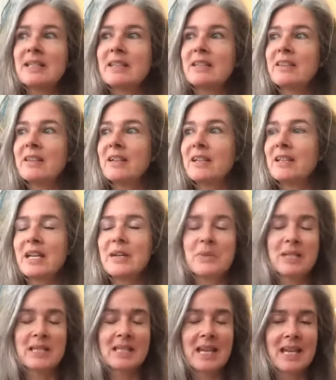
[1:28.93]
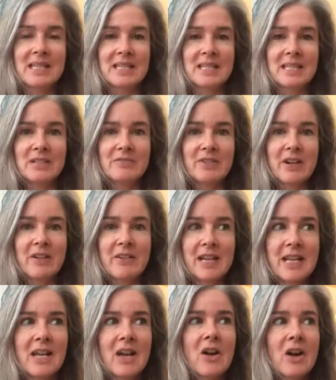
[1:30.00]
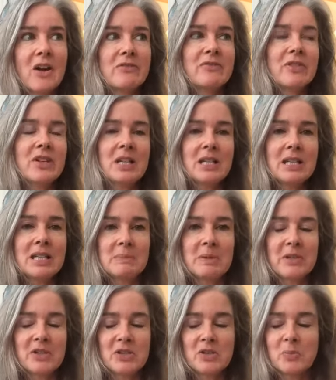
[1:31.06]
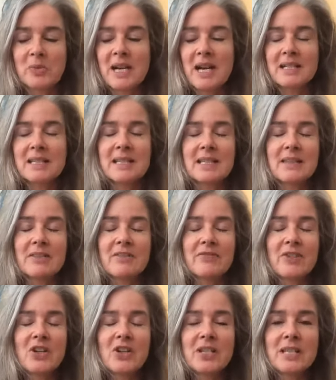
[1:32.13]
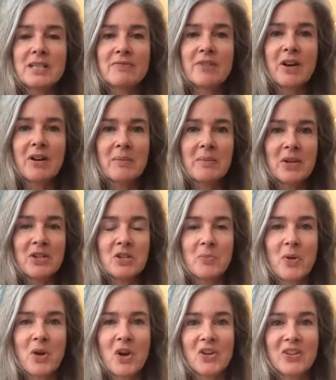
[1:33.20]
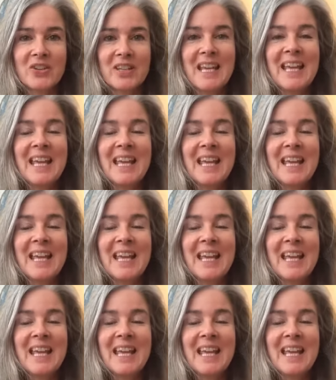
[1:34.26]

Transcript: And the third, I would say, is that it's a very overtly spiritual practice, and the focus is very much upon